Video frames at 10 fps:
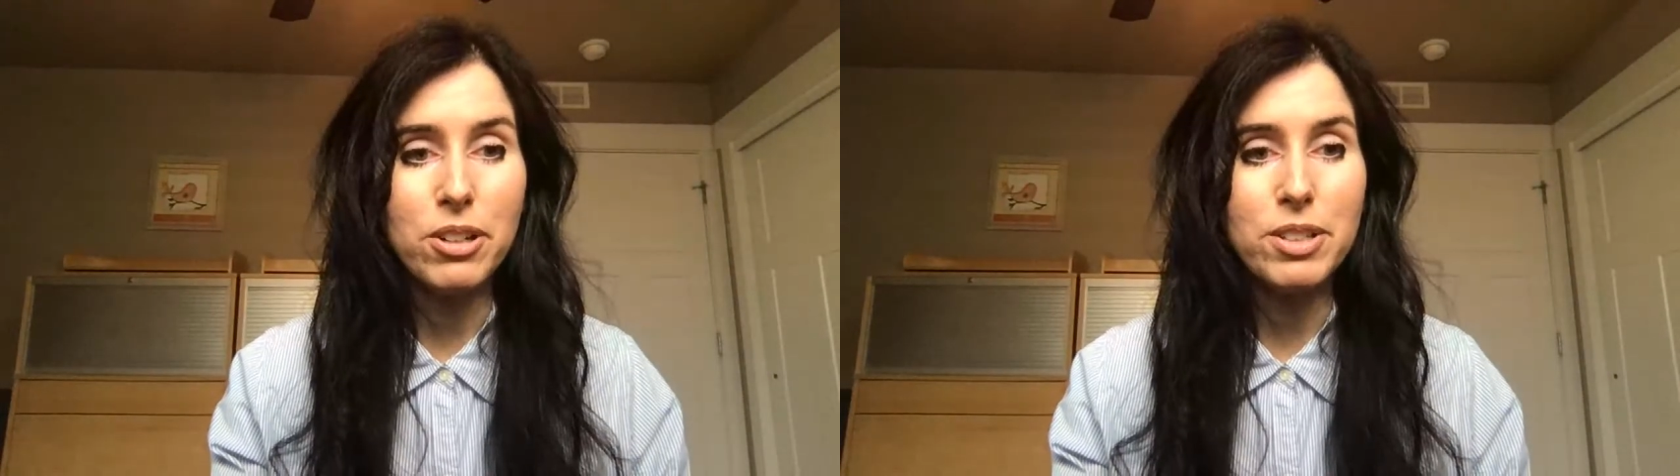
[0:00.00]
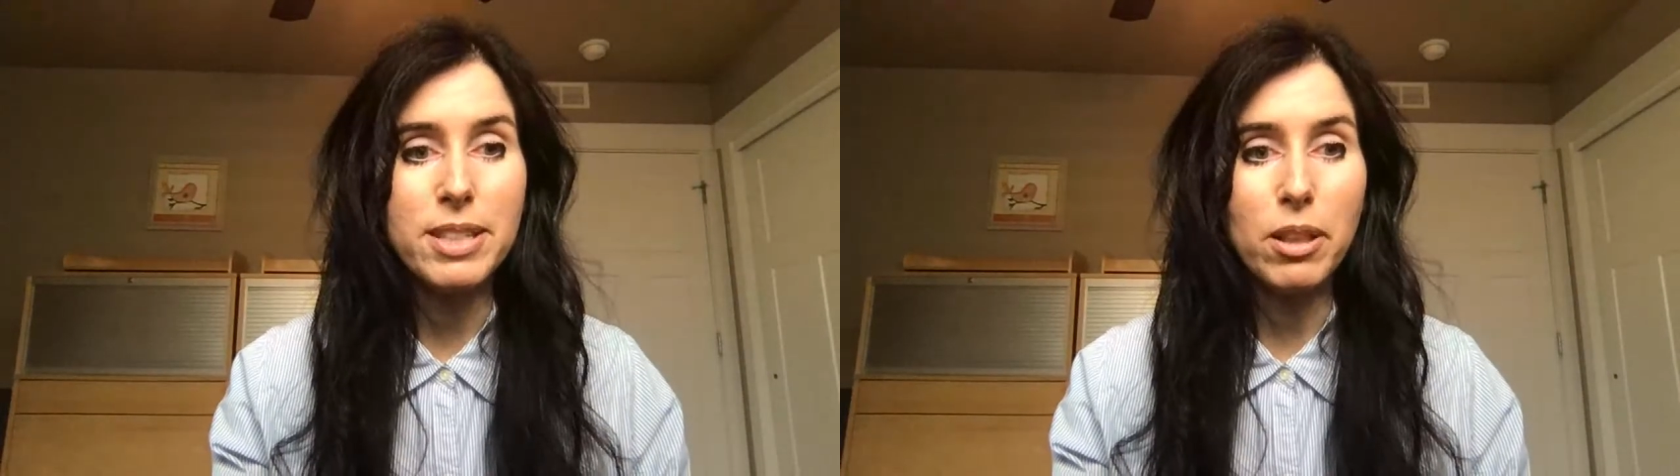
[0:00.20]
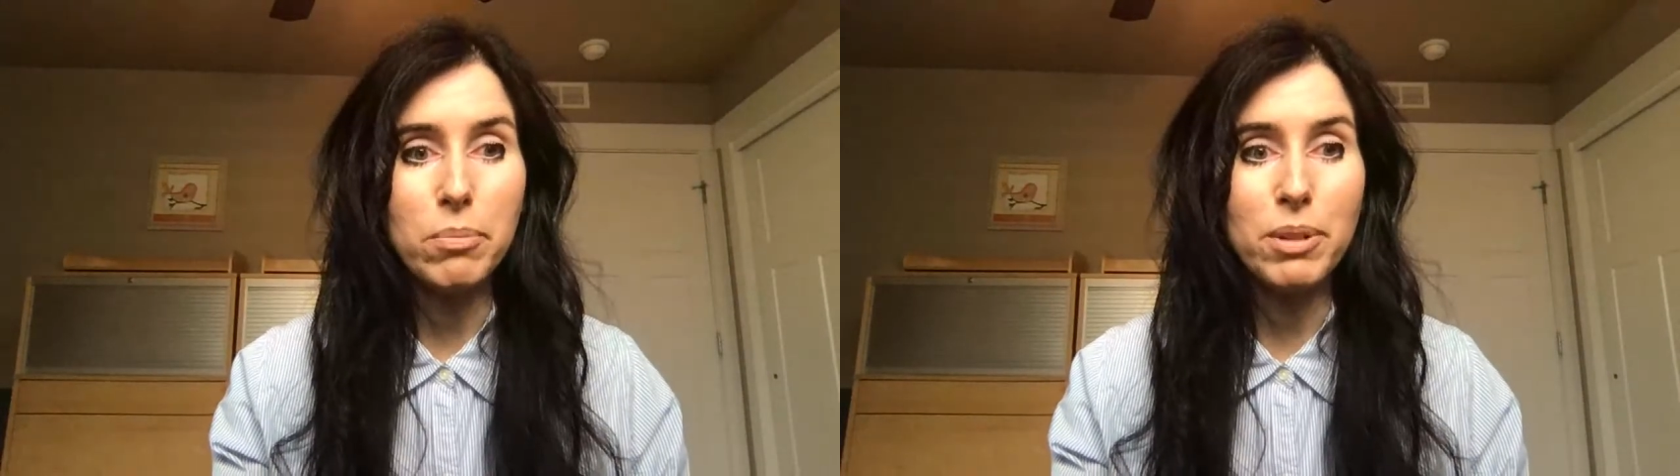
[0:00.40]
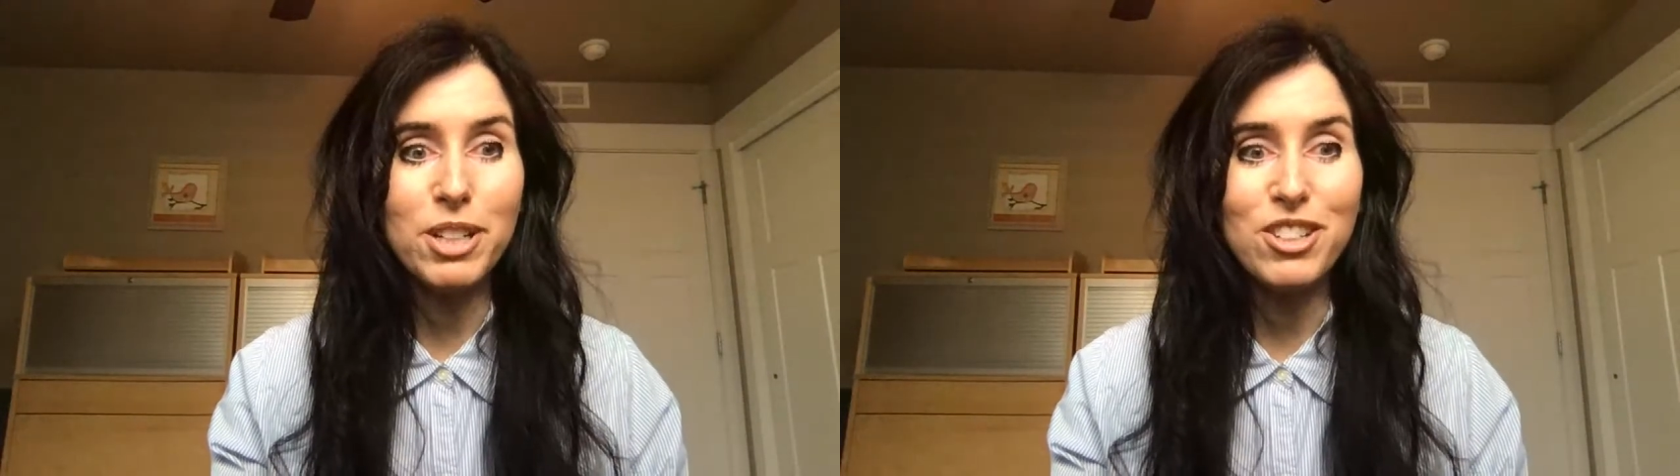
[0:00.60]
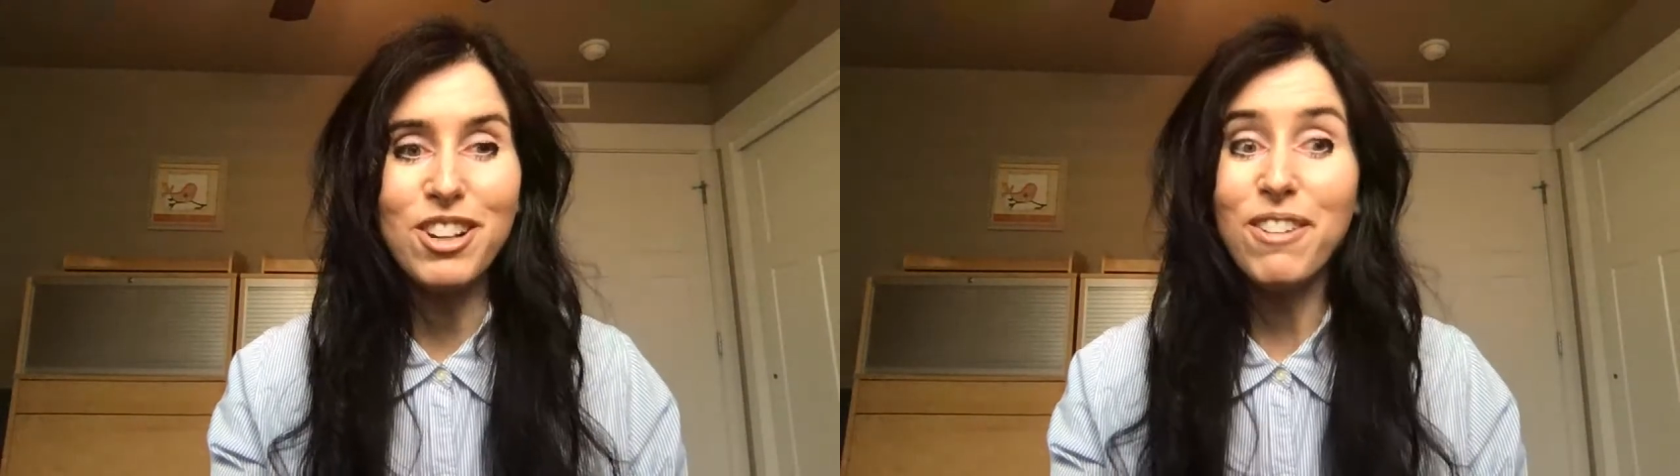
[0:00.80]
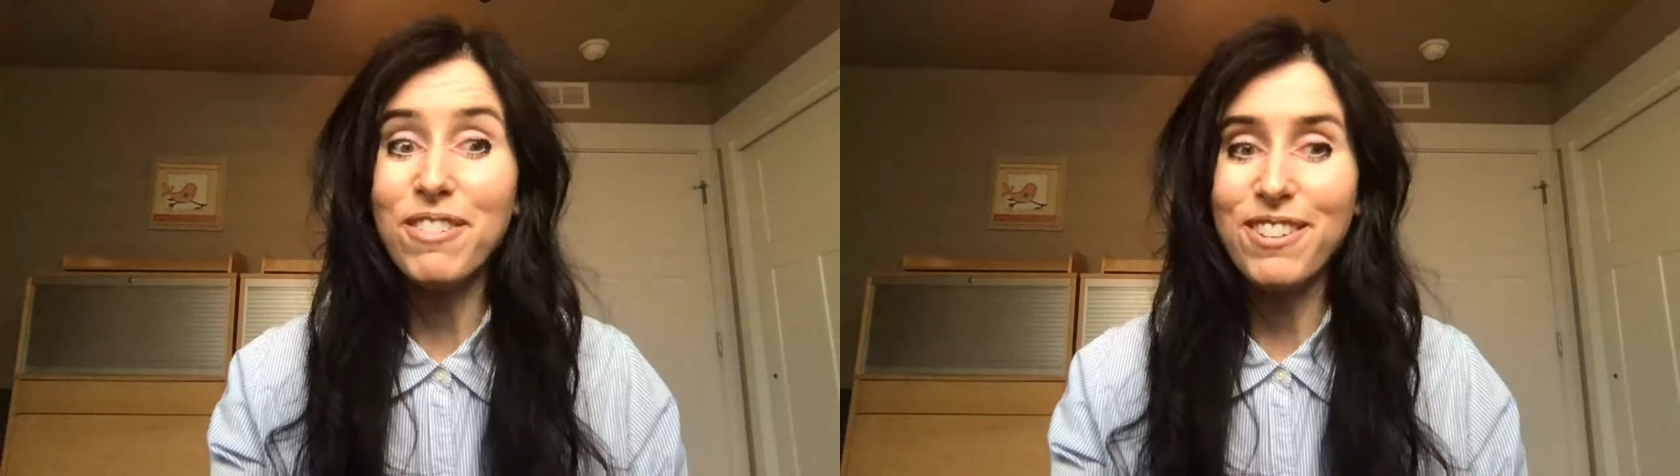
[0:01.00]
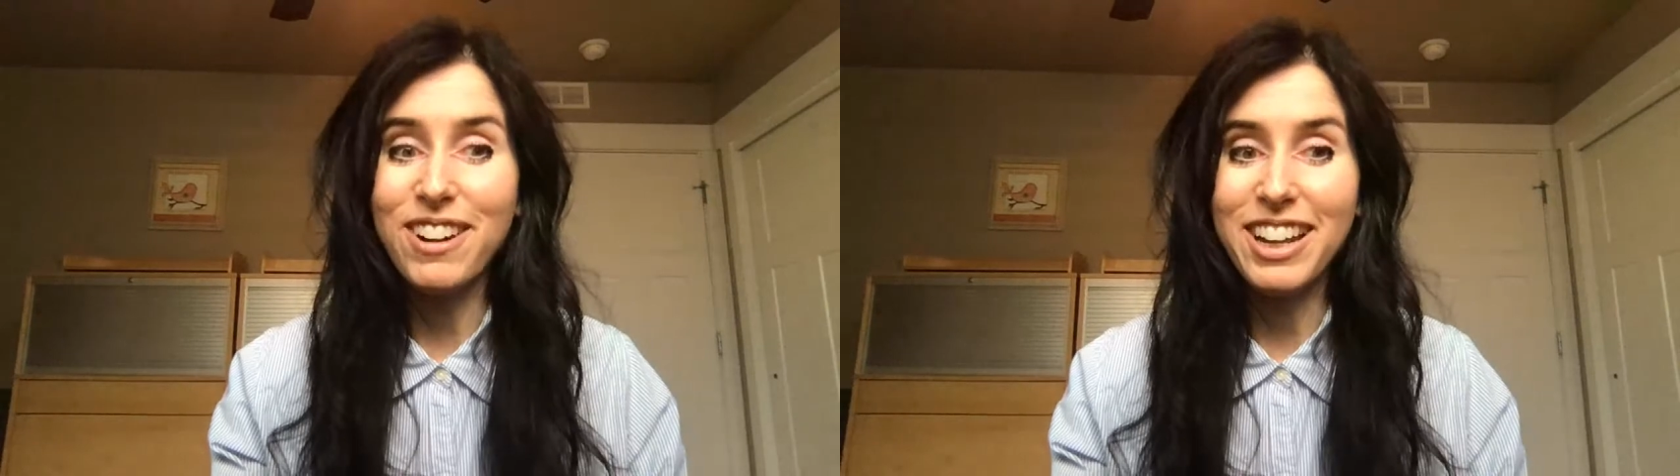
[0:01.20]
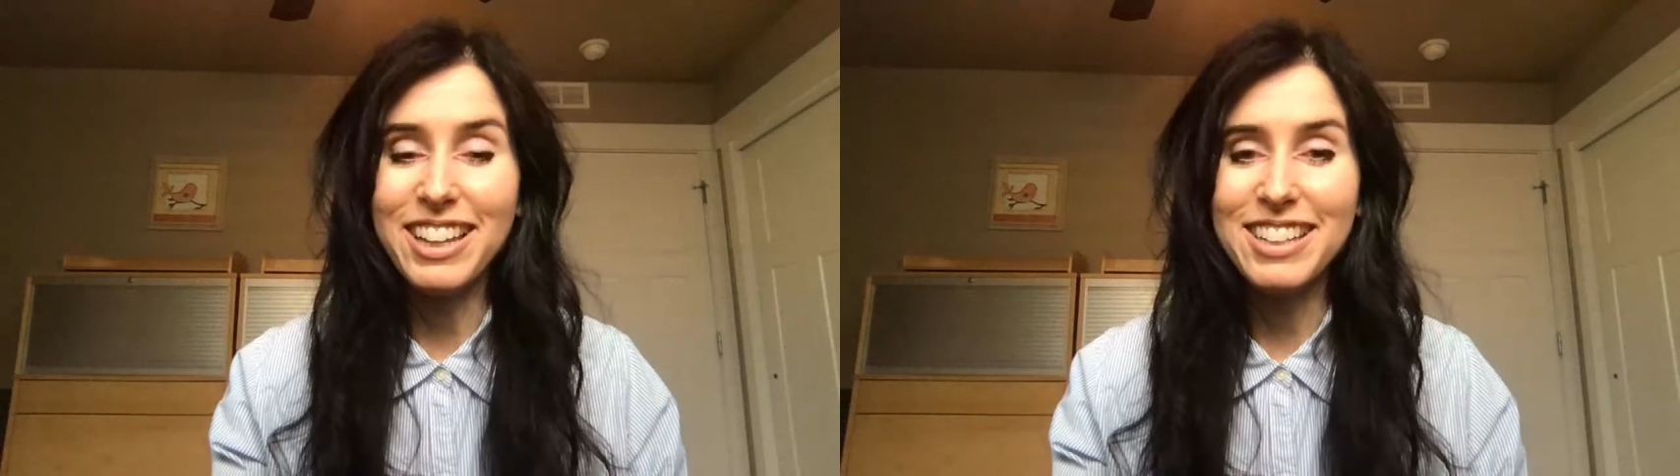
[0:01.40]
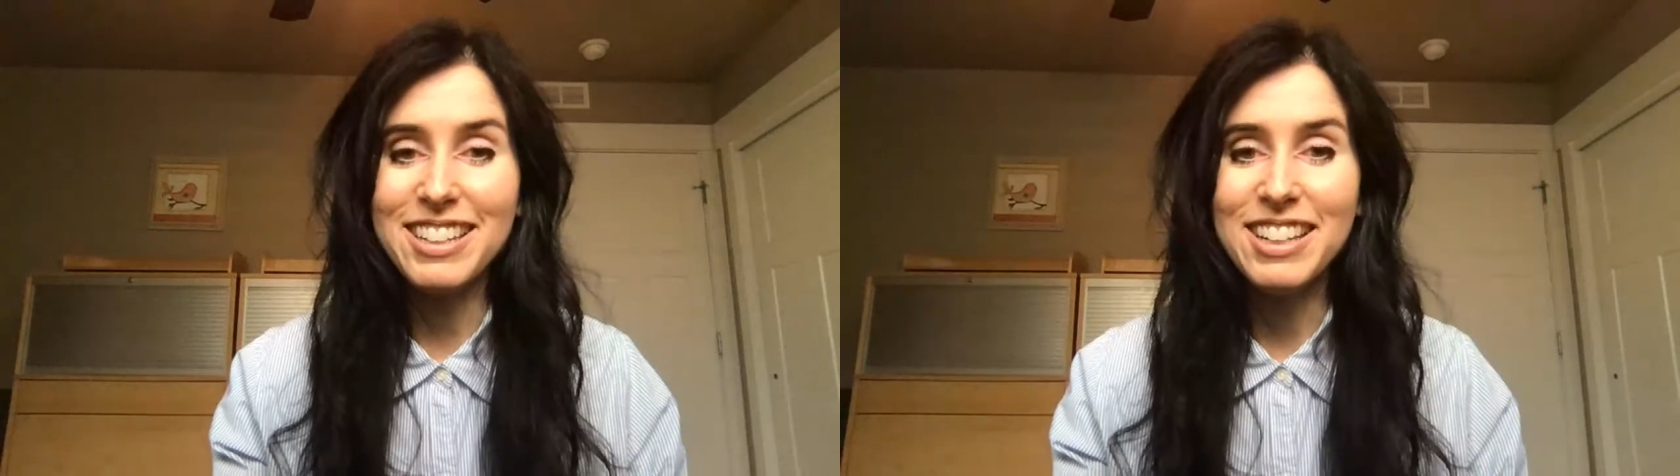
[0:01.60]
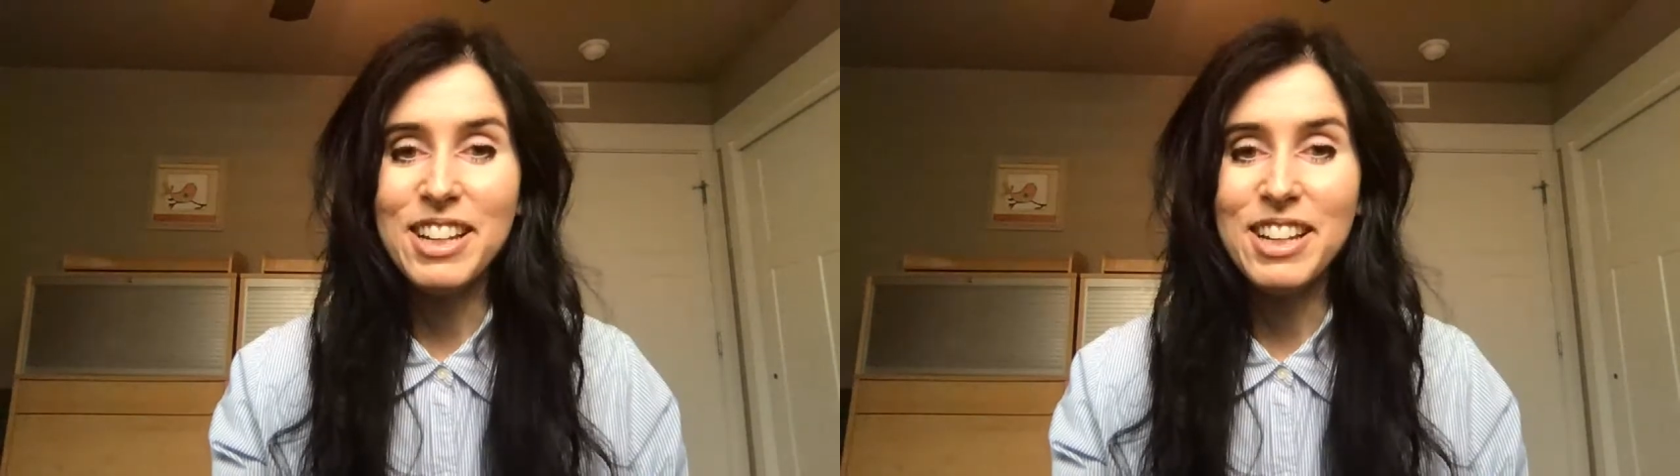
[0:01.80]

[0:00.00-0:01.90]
our celebration off right.